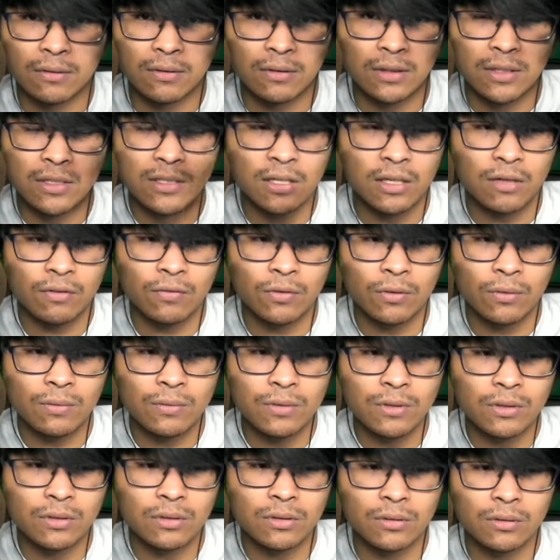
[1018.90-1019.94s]
these
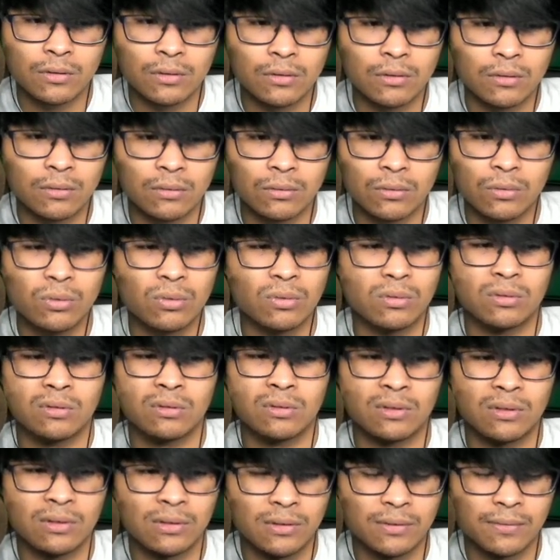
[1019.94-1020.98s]
headphones, oh,
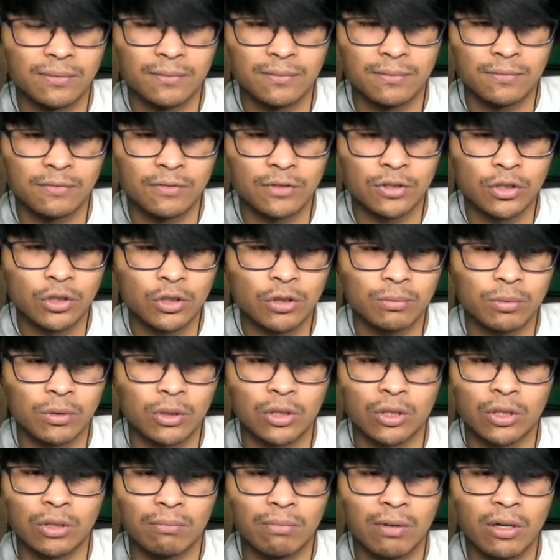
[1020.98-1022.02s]
super
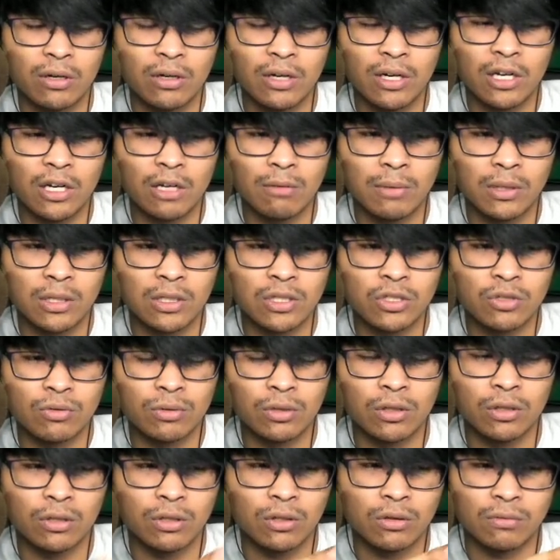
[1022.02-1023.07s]
good. Beyerdynamic does
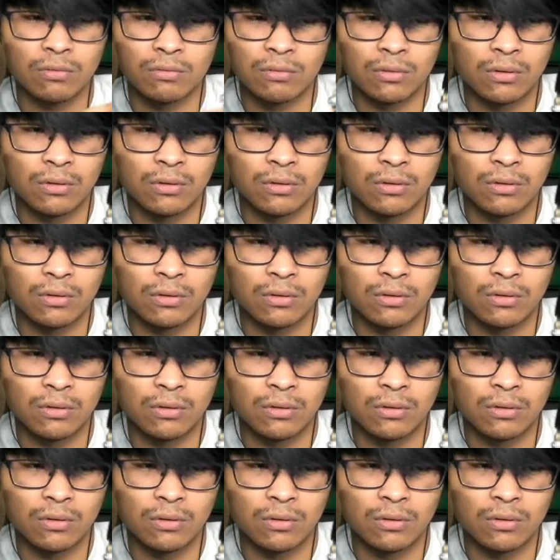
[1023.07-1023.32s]
really good